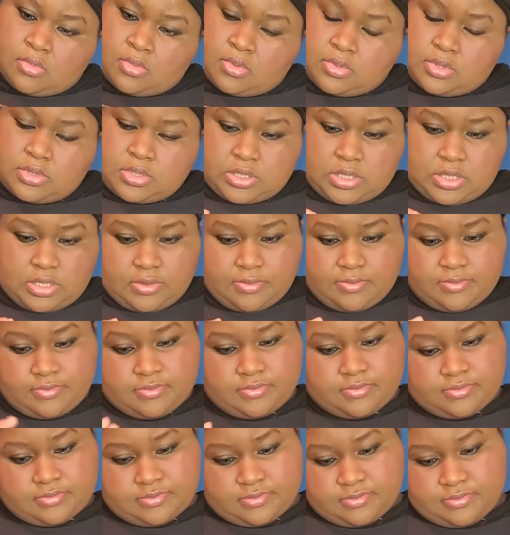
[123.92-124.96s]
See?
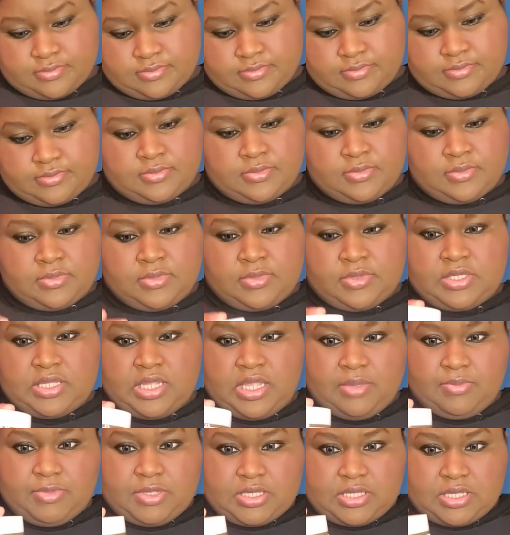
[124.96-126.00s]
See,
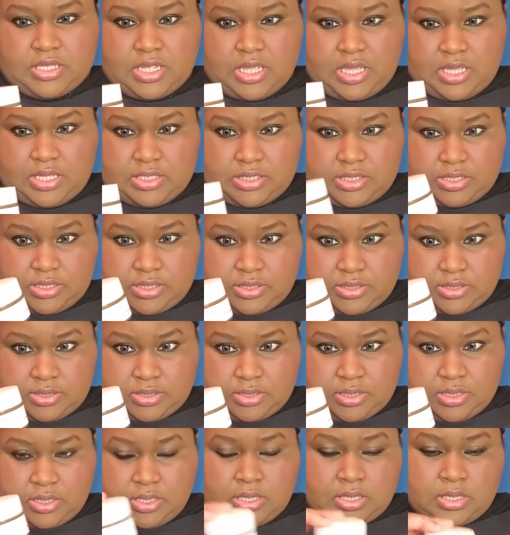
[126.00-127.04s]
it's a nice
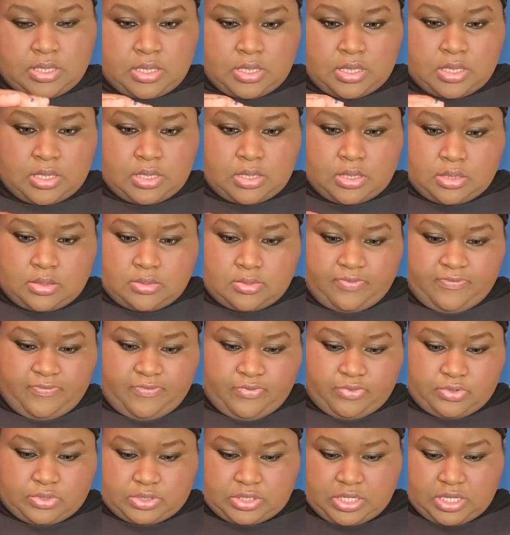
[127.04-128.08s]

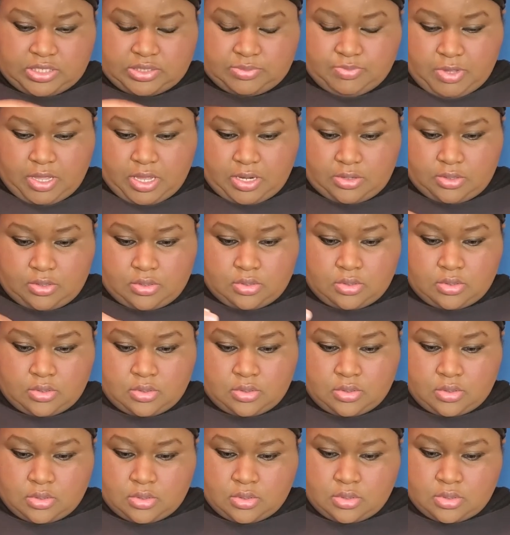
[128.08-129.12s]
full-size bottle.
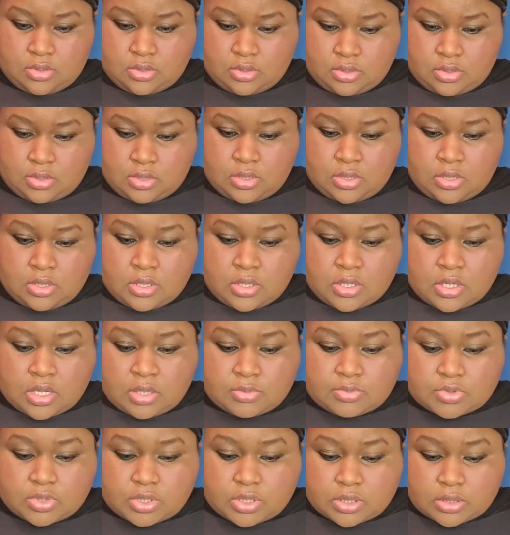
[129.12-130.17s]

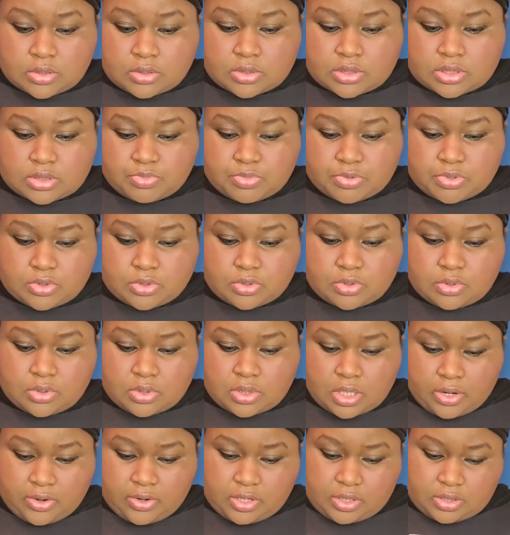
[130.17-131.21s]
Comes with a little spoon.
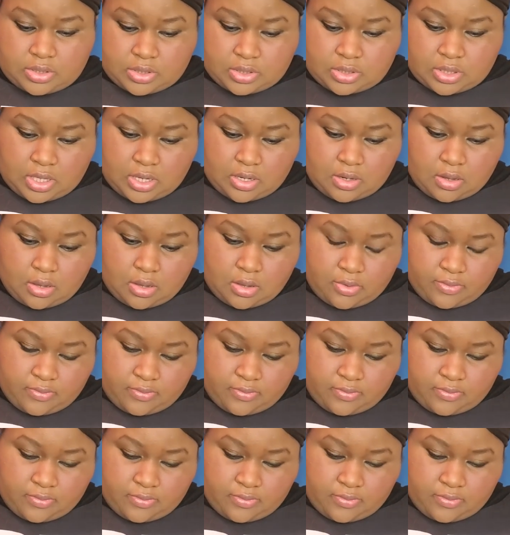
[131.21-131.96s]
I already took that off.